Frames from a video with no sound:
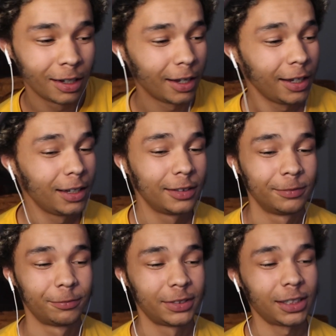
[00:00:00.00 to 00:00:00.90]
Damn,
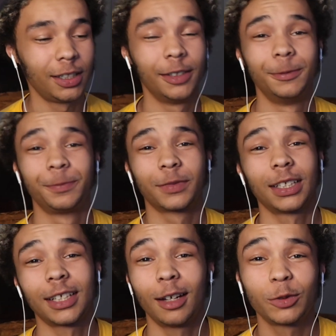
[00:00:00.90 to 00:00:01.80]
shit.
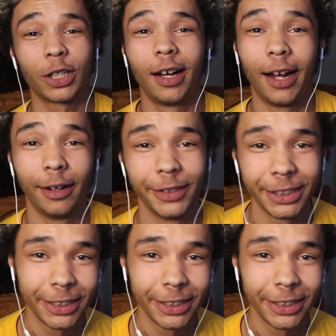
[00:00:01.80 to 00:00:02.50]
That's how I'm trying to have it.